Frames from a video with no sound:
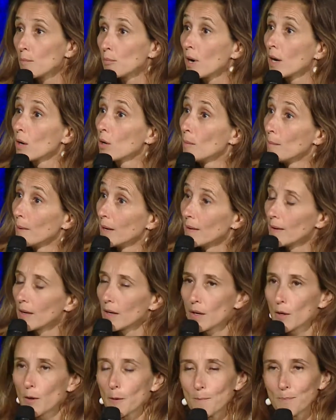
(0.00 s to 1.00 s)
But in both
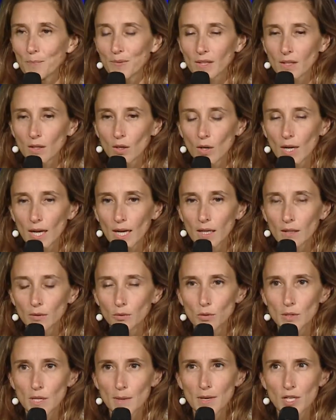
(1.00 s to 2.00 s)
cases, one of the
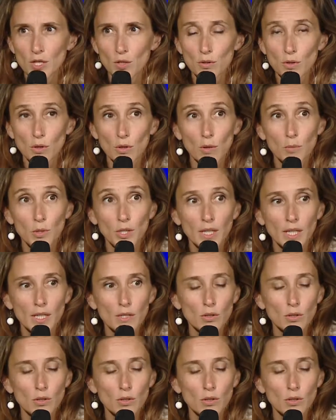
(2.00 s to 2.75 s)
common points